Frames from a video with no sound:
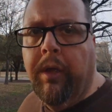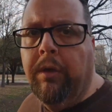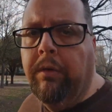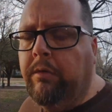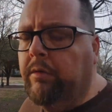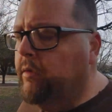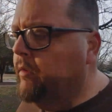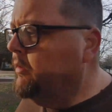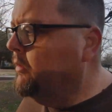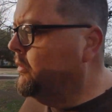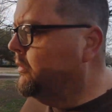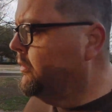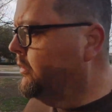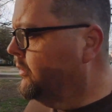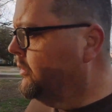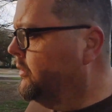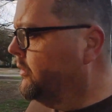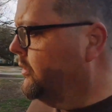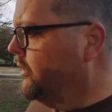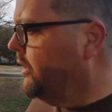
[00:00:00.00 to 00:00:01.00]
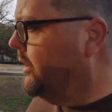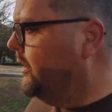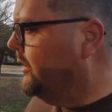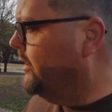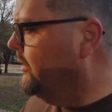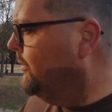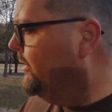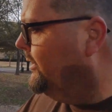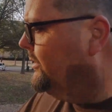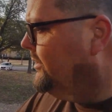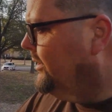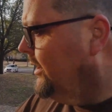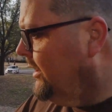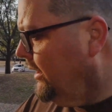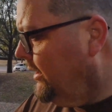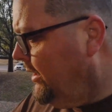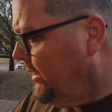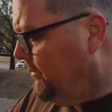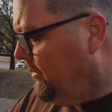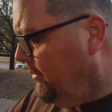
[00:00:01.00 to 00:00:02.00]
mode, and then I'm also
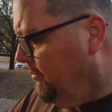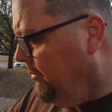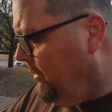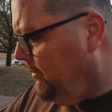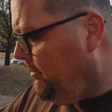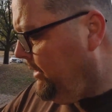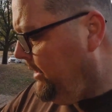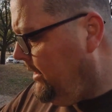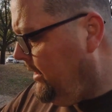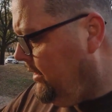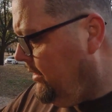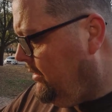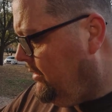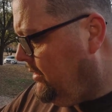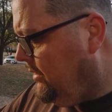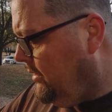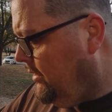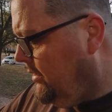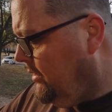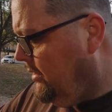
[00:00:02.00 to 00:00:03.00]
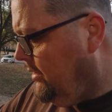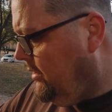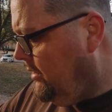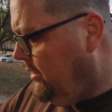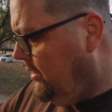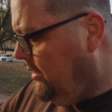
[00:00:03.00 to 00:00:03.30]
gonna, I think I'm gonna bump it down to